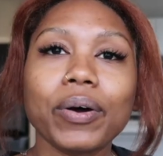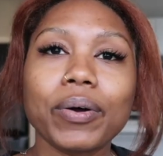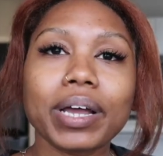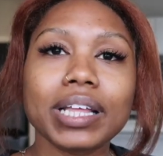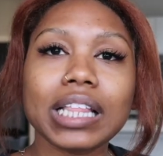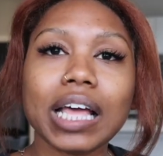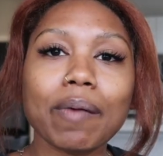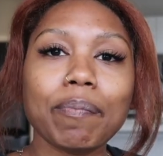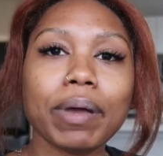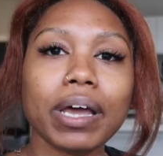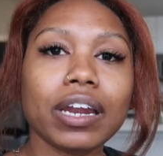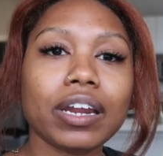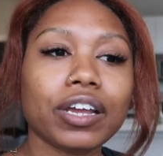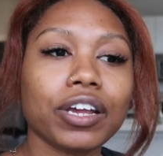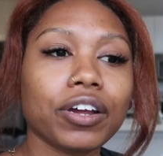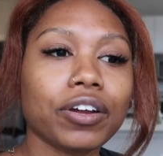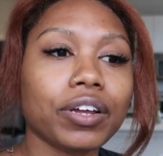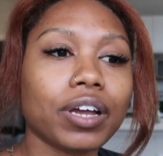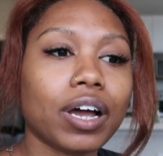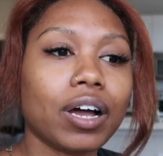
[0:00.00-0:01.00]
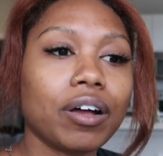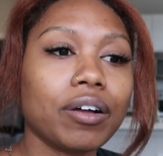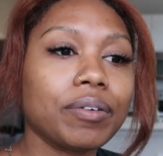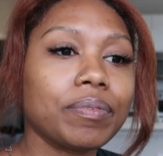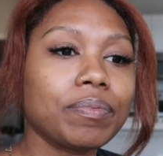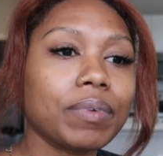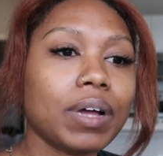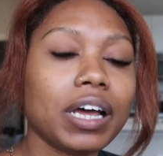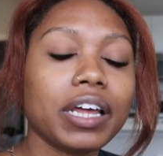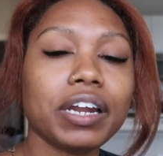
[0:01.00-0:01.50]
go get that pedicure,
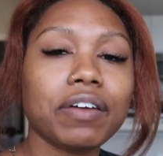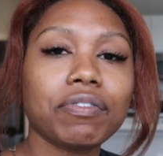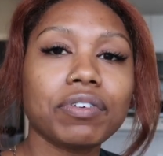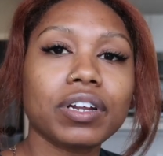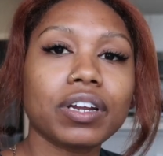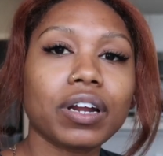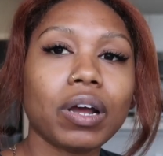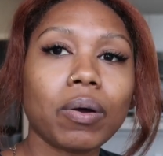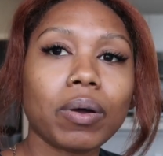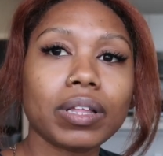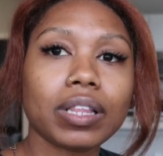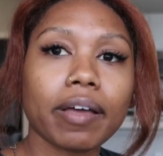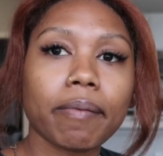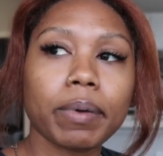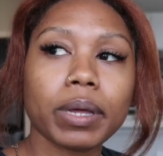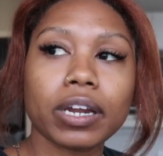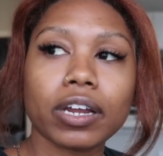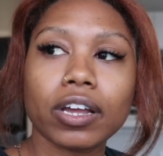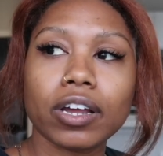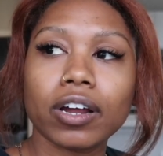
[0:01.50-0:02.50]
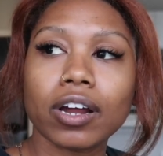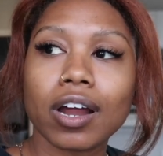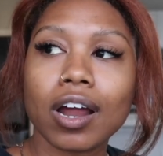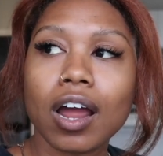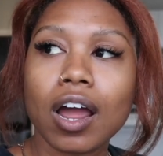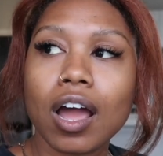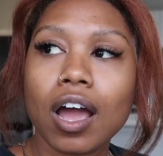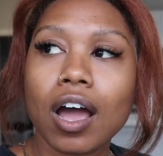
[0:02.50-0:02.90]
y'all. I never did go get that pedicure.